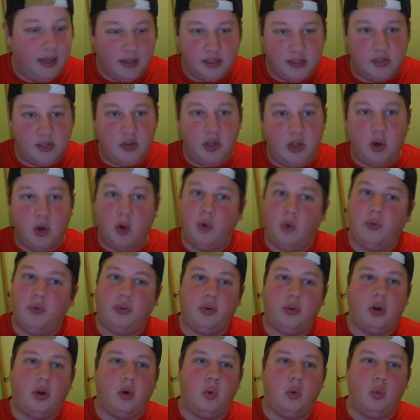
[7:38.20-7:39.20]
the
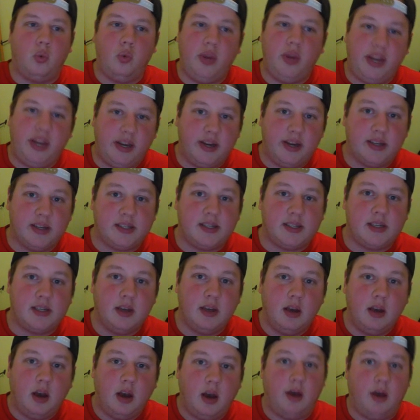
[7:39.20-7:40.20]
overall weakness
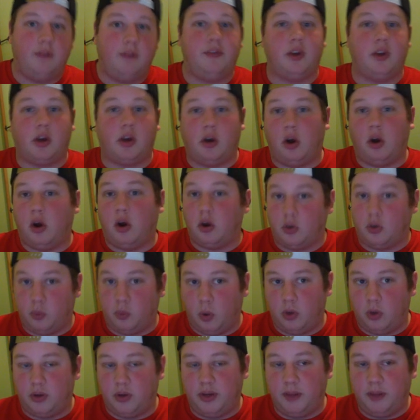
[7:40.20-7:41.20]
of the card
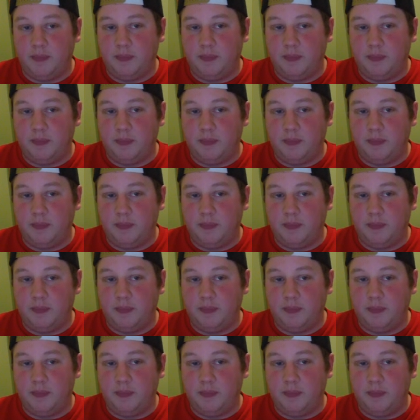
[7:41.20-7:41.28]
quality.